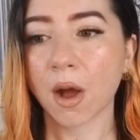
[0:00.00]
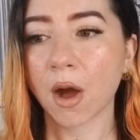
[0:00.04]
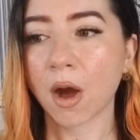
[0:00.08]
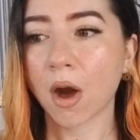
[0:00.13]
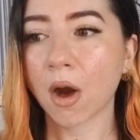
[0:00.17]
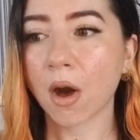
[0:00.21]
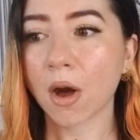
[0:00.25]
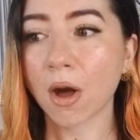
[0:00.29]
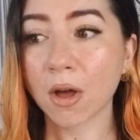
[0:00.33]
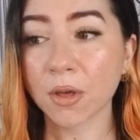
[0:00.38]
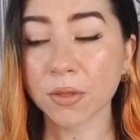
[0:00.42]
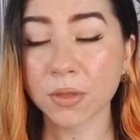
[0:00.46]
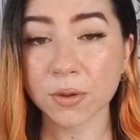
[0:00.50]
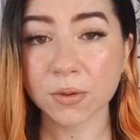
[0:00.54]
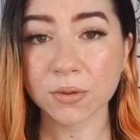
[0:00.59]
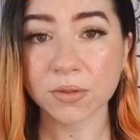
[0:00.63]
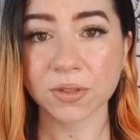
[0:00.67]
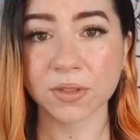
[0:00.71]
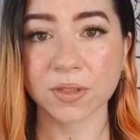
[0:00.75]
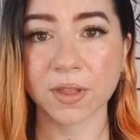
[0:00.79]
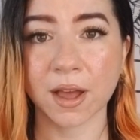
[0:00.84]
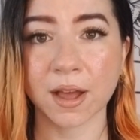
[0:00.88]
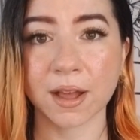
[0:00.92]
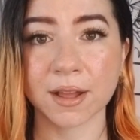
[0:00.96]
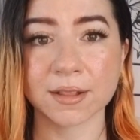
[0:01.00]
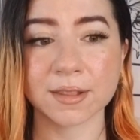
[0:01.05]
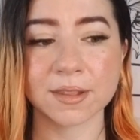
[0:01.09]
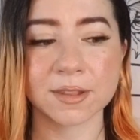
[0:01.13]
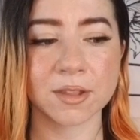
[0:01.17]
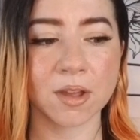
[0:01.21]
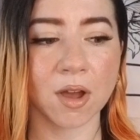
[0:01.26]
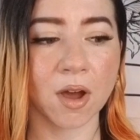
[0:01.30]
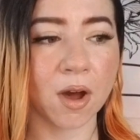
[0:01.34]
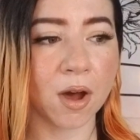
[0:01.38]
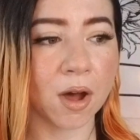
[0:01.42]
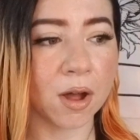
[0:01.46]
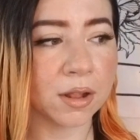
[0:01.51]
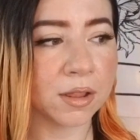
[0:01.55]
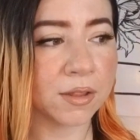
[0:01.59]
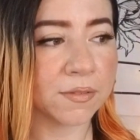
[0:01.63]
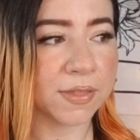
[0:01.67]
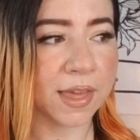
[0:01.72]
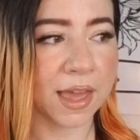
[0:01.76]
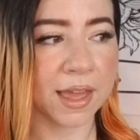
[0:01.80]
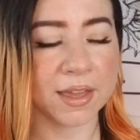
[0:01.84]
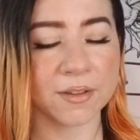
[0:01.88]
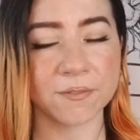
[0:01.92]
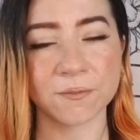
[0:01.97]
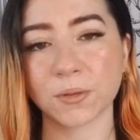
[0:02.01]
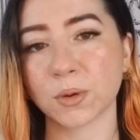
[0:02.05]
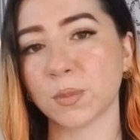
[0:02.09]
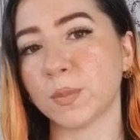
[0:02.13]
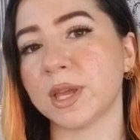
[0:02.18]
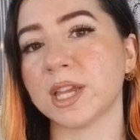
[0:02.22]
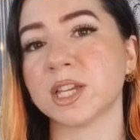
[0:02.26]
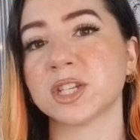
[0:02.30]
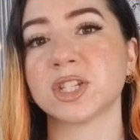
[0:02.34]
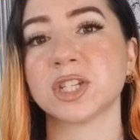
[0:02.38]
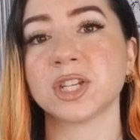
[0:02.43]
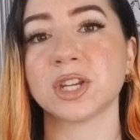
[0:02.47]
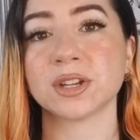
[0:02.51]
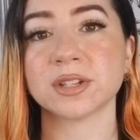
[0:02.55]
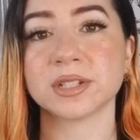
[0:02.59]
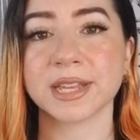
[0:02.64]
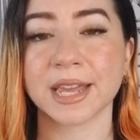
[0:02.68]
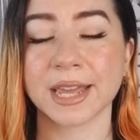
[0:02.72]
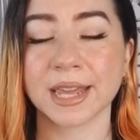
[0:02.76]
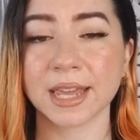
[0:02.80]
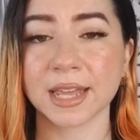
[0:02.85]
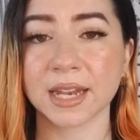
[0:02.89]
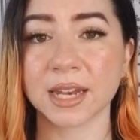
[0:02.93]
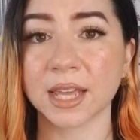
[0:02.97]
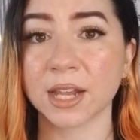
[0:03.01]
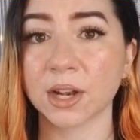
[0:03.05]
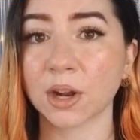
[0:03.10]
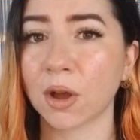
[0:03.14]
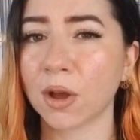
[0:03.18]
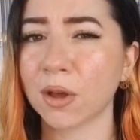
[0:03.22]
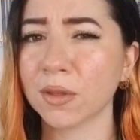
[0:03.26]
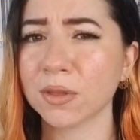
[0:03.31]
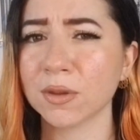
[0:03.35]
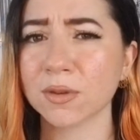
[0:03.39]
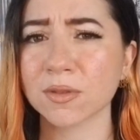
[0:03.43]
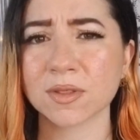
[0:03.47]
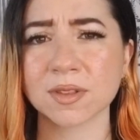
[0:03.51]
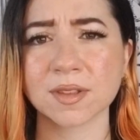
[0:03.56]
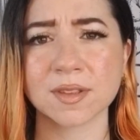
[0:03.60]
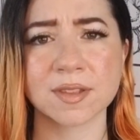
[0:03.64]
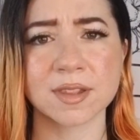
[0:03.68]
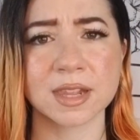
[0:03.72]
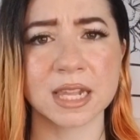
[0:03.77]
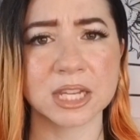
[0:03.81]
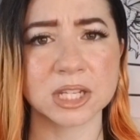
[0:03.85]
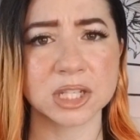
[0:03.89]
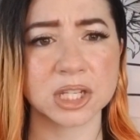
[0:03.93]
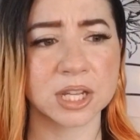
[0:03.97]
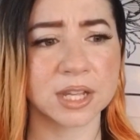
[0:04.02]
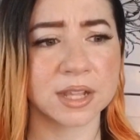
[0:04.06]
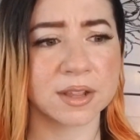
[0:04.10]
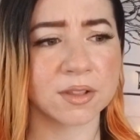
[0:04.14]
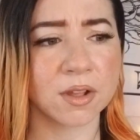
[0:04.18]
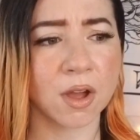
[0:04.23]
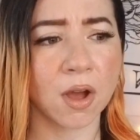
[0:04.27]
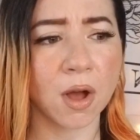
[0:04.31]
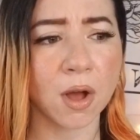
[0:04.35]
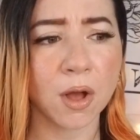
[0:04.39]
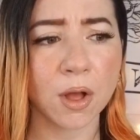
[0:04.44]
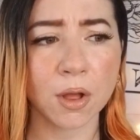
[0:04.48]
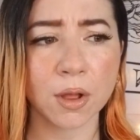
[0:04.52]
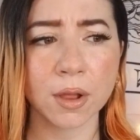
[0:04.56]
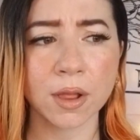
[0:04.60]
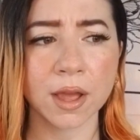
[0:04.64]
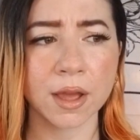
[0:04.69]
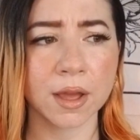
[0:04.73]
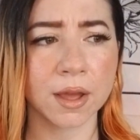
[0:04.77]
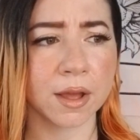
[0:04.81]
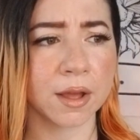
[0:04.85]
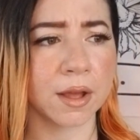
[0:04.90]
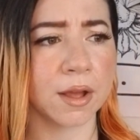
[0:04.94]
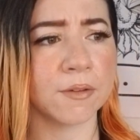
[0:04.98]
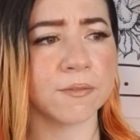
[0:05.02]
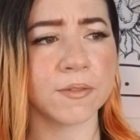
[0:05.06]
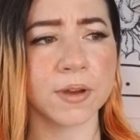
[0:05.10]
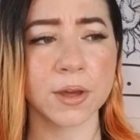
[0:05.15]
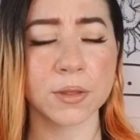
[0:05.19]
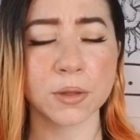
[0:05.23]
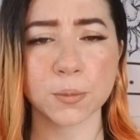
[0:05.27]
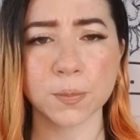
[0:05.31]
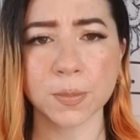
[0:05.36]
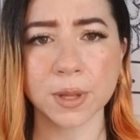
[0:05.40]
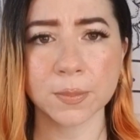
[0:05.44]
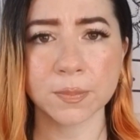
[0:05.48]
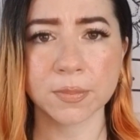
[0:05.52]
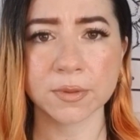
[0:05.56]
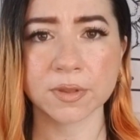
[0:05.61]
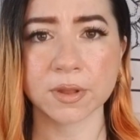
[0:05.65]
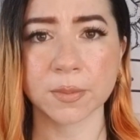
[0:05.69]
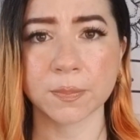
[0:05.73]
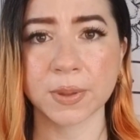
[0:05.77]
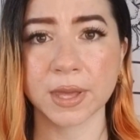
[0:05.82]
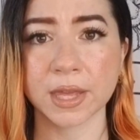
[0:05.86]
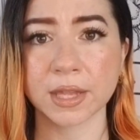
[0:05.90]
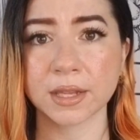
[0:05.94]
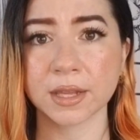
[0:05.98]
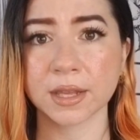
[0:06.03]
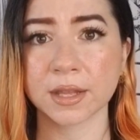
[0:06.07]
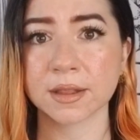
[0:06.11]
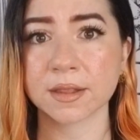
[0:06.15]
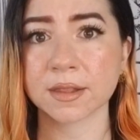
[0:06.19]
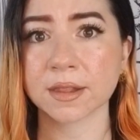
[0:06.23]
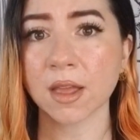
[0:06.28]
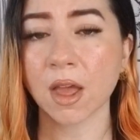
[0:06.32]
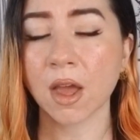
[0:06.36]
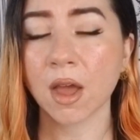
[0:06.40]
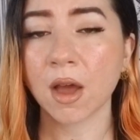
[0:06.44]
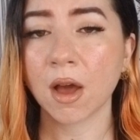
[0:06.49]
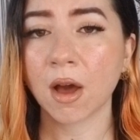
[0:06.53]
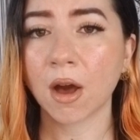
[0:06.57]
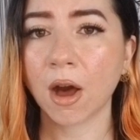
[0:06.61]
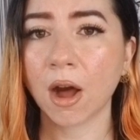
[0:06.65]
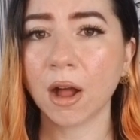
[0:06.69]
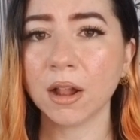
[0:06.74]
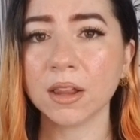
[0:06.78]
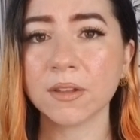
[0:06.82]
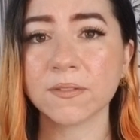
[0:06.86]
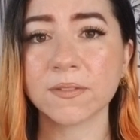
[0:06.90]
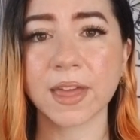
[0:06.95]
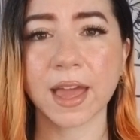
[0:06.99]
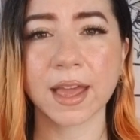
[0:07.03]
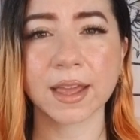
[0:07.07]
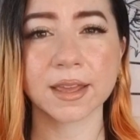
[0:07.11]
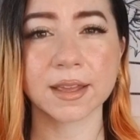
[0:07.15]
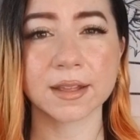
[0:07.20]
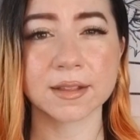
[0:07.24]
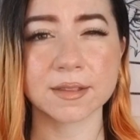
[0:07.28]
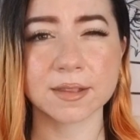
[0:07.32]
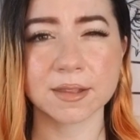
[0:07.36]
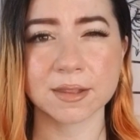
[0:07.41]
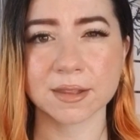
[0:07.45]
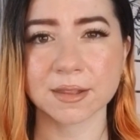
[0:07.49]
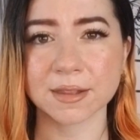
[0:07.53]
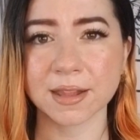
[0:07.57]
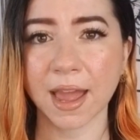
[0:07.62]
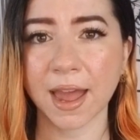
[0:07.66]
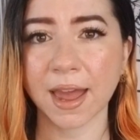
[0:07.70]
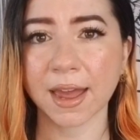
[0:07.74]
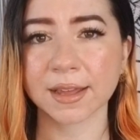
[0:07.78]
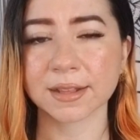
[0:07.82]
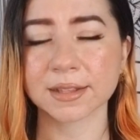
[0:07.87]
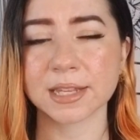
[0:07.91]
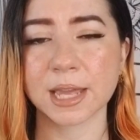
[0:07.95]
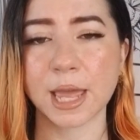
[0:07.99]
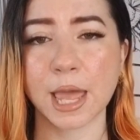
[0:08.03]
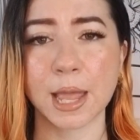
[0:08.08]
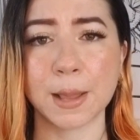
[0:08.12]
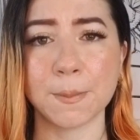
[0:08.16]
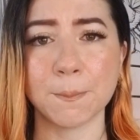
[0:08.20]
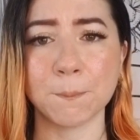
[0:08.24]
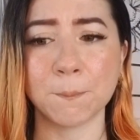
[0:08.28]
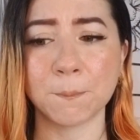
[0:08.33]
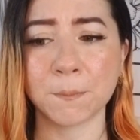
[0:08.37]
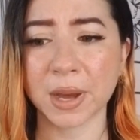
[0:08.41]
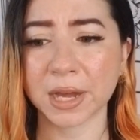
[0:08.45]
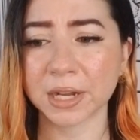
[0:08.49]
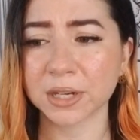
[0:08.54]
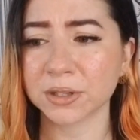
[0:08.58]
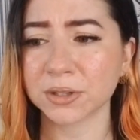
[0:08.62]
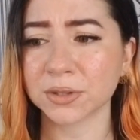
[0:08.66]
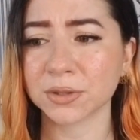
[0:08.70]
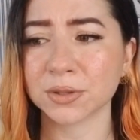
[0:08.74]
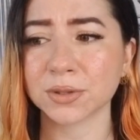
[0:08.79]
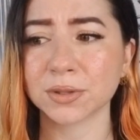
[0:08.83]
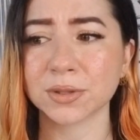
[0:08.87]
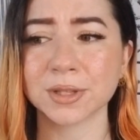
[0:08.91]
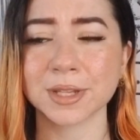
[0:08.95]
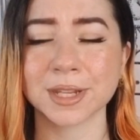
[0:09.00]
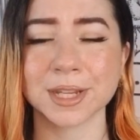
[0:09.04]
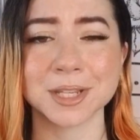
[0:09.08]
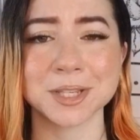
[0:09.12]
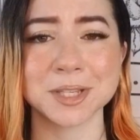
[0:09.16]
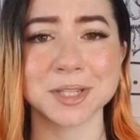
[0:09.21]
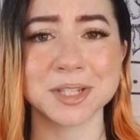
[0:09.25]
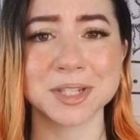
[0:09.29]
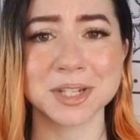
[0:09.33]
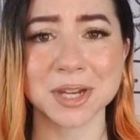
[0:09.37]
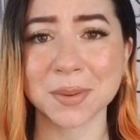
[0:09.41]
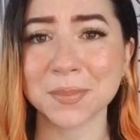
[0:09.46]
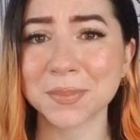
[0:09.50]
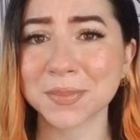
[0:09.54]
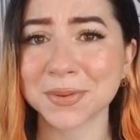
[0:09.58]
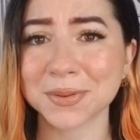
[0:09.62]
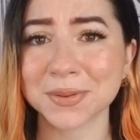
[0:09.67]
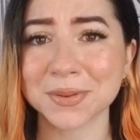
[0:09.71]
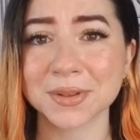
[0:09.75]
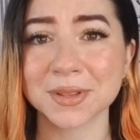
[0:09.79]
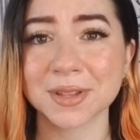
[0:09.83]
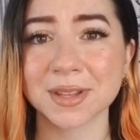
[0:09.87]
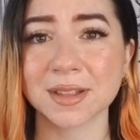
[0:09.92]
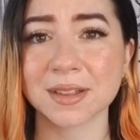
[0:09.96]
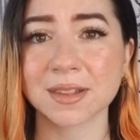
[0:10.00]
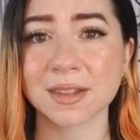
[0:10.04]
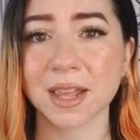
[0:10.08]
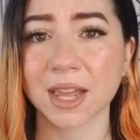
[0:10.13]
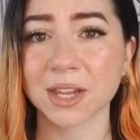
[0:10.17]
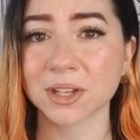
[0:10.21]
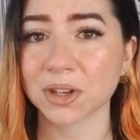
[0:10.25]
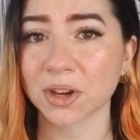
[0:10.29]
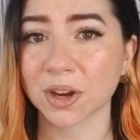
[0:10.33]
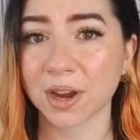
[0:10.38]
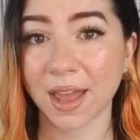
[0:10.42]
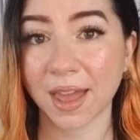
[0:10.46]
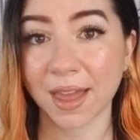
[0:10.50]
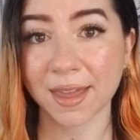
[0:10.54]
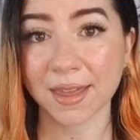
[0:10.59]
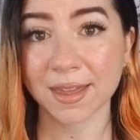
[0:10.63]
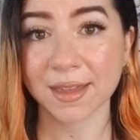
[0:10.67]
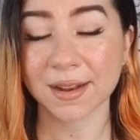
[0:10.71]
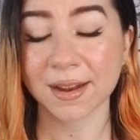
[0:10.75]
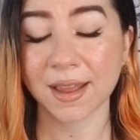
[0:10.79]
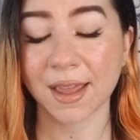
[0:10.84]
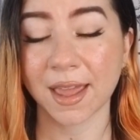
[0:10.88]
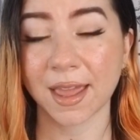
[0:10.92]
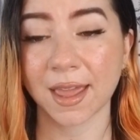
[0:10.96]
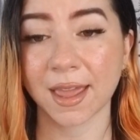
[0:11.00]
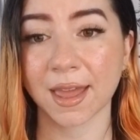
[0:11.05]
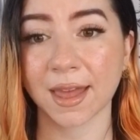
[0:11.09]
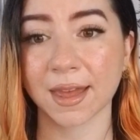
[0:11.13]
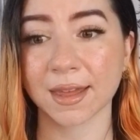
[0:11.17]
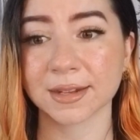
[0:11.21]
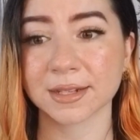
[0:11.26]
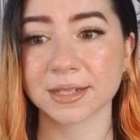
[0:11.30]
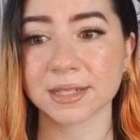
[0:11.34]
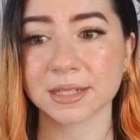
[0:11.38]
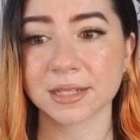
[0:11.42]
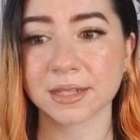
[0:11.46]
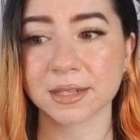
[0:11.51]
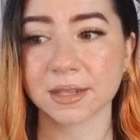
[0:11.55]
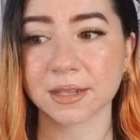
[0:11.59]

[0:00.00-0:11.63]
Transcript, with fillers: all those thoughts, all of that information you're taking in, all those decisions, all of other people's opinions, all of that gets stacked and bundled and jumbled inside your head, and